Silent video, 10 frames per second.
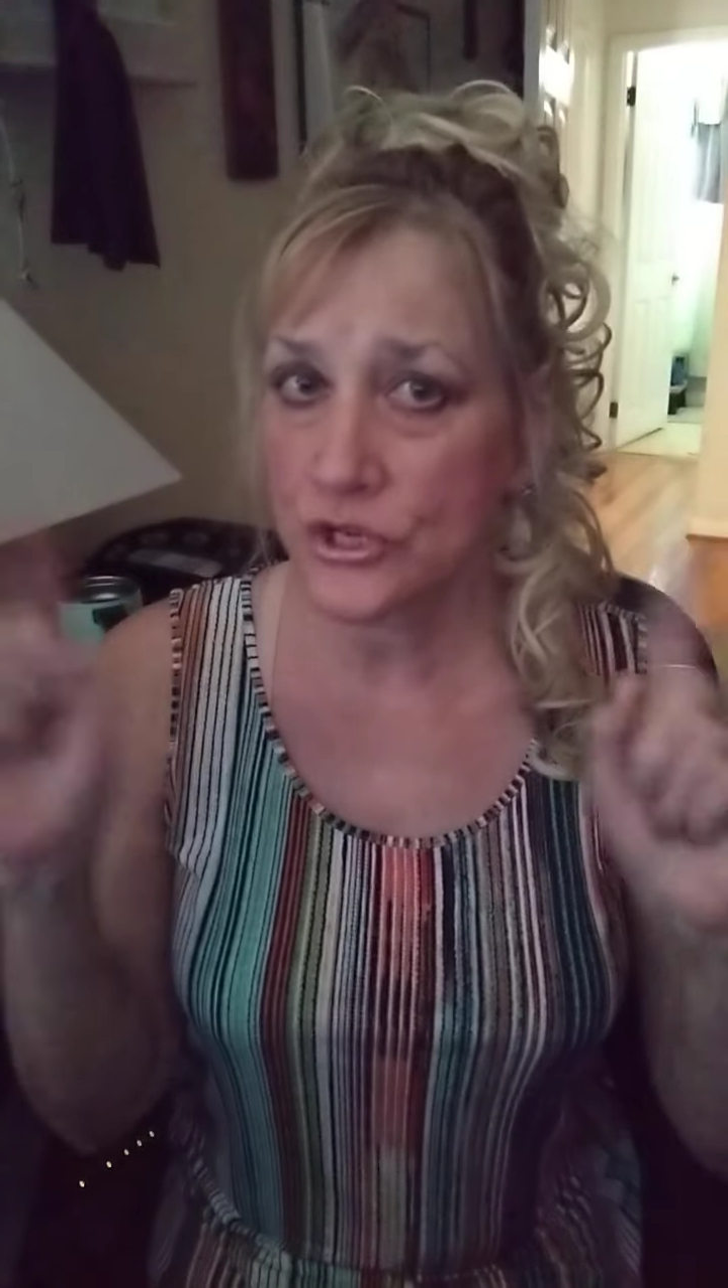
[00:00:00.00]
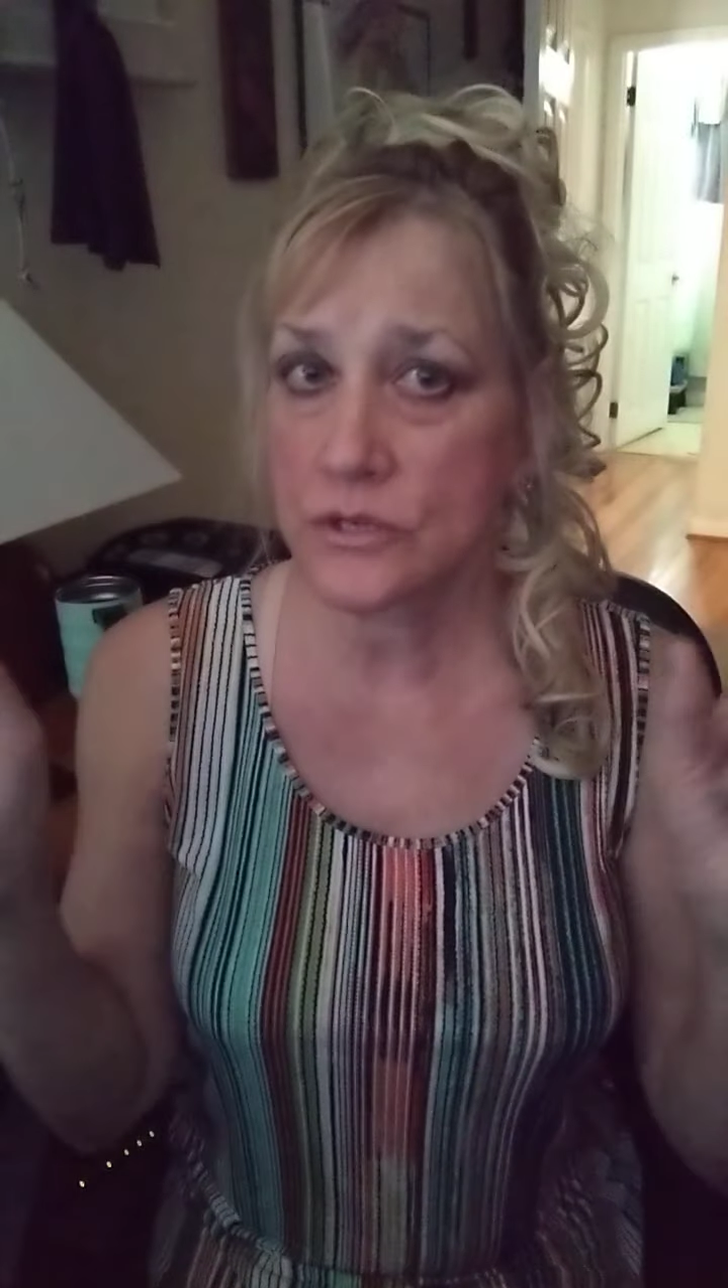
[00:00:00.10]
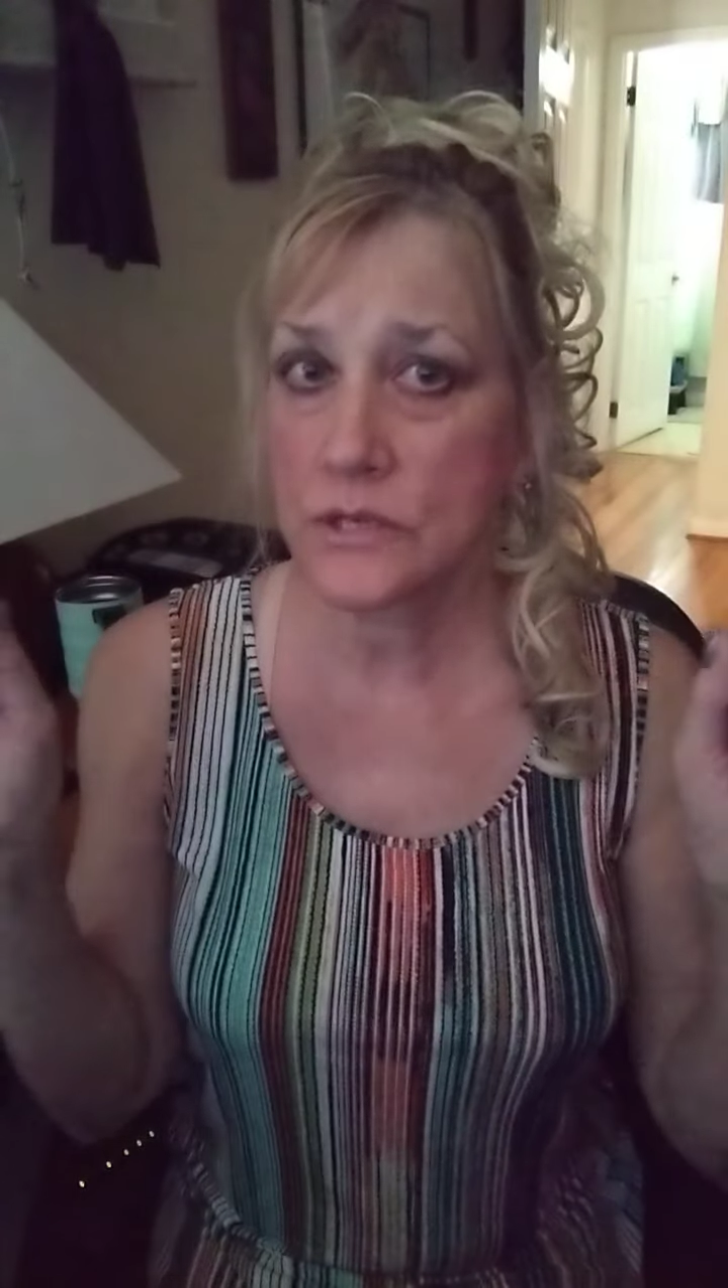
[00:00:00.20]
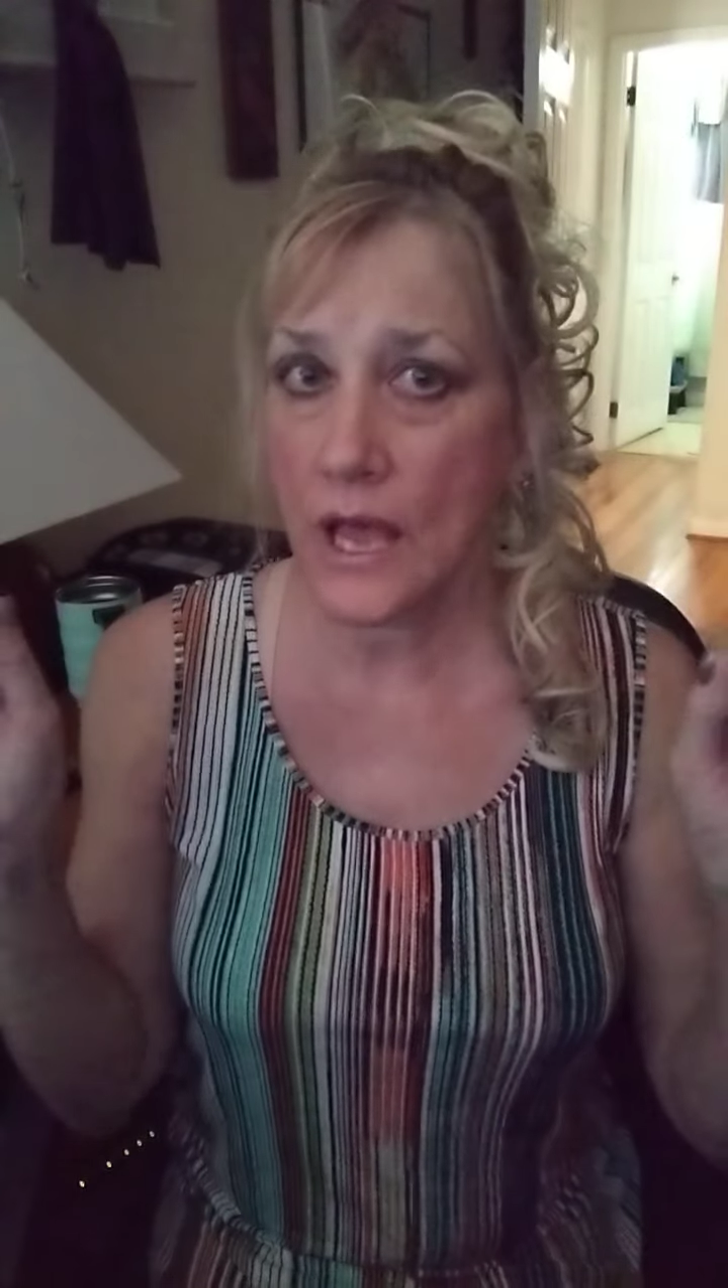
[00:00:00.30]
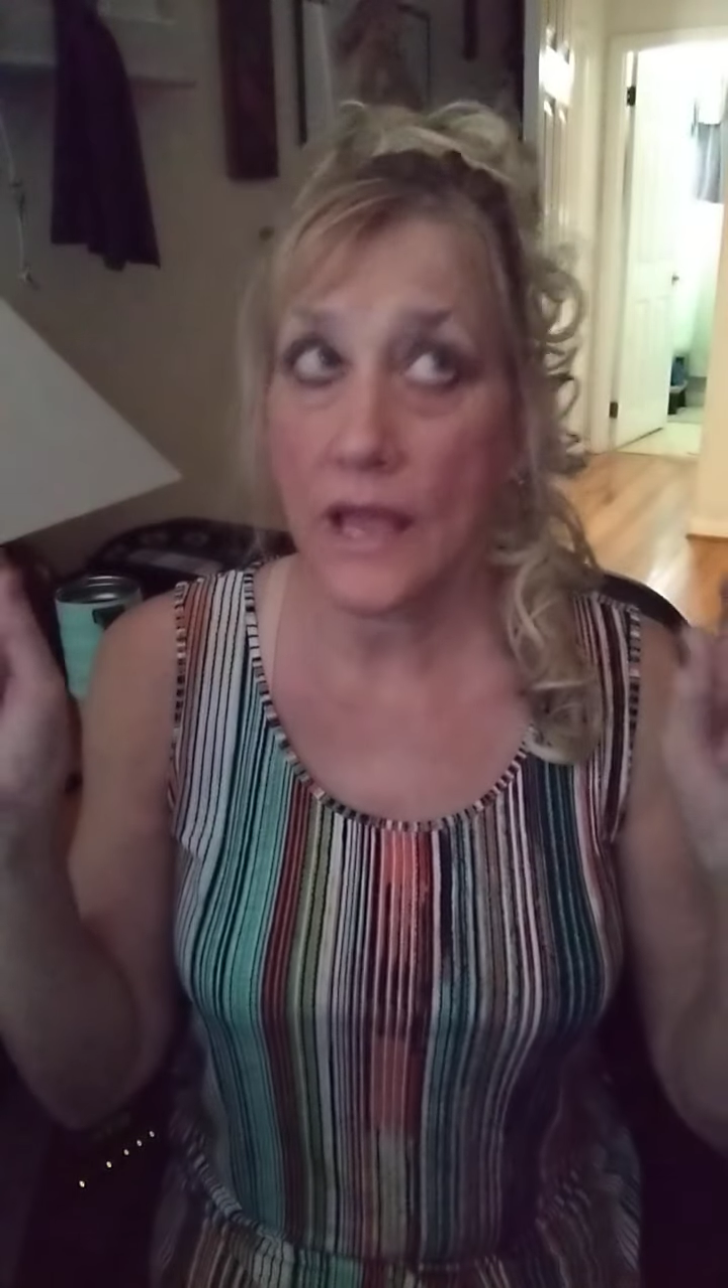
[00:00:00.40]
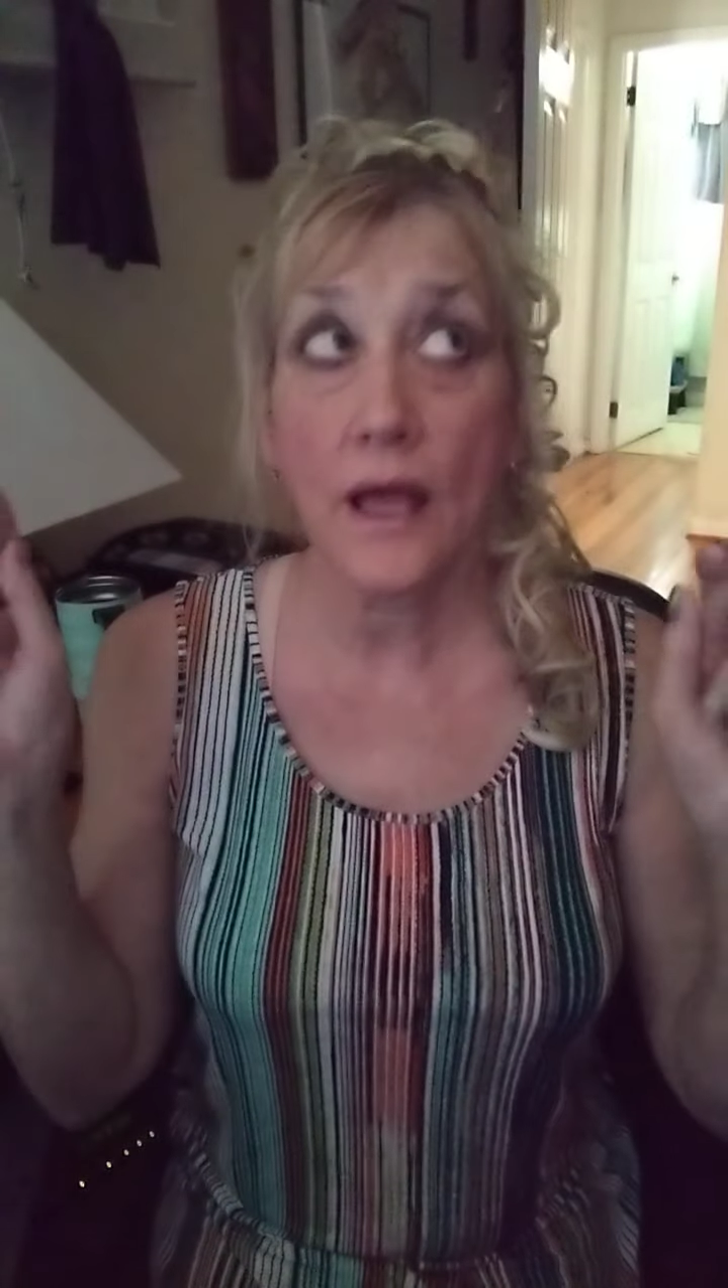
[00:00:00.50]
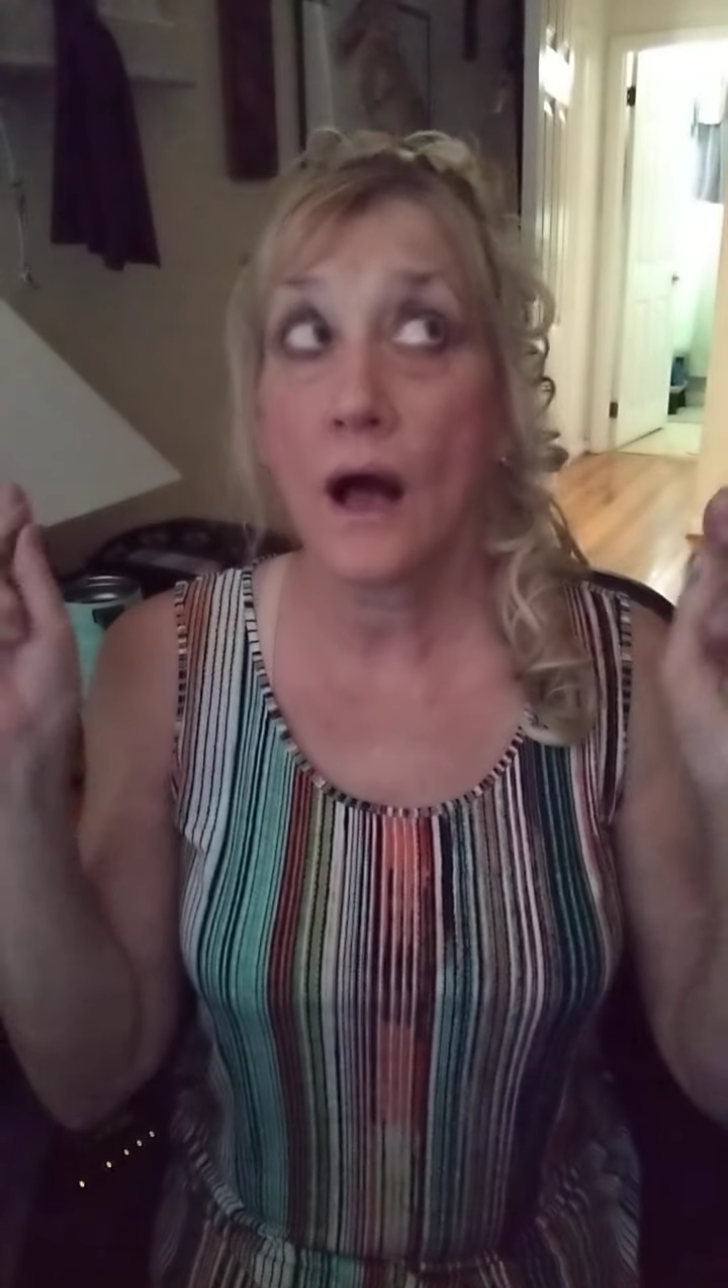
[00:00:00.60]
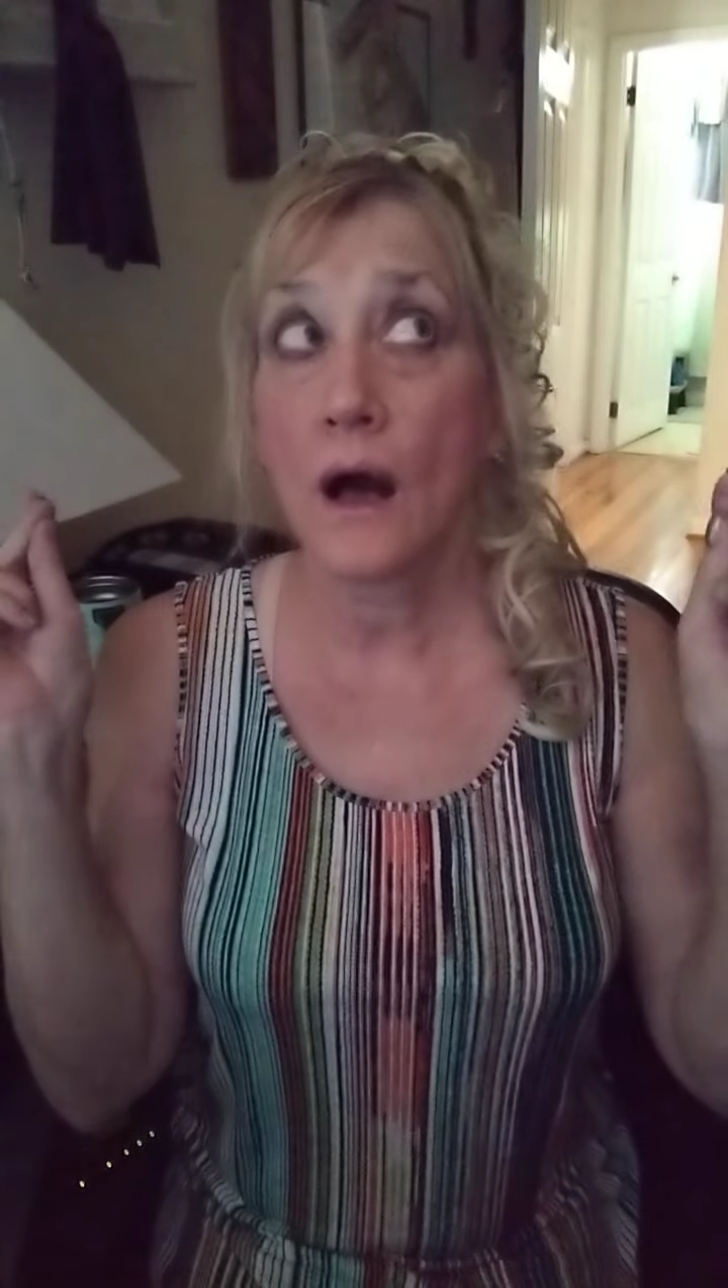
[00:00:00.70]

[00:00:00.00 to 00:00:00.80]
just say,